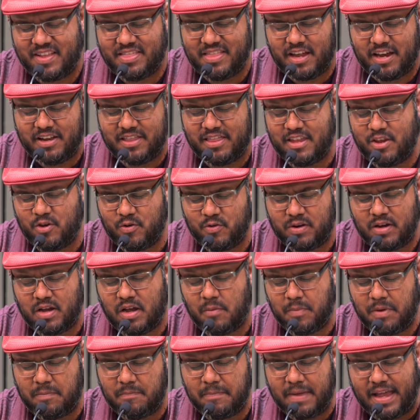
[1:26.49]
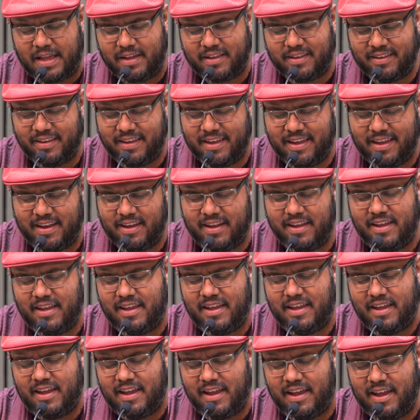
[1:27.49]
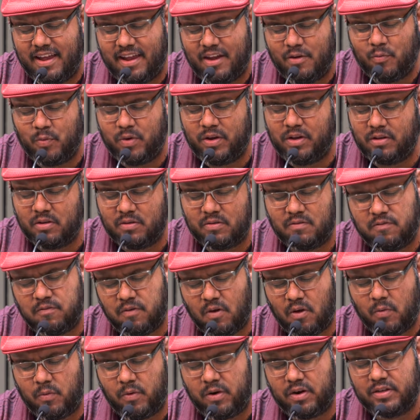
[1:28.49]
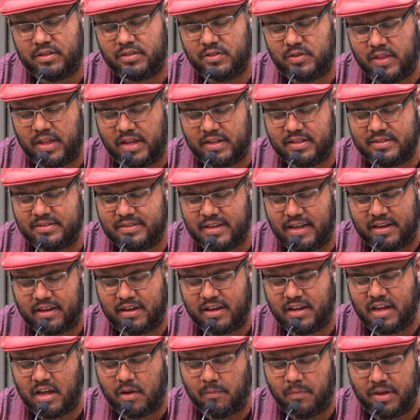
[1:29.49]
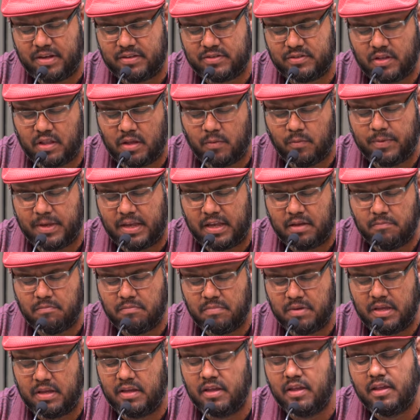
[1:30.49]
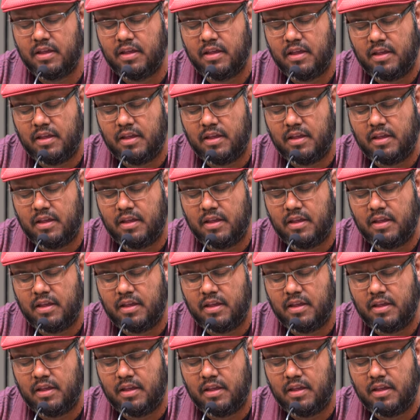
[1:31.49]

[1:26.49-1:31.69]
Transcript: that you're coming back again, and we look forward to that second coming so that we can be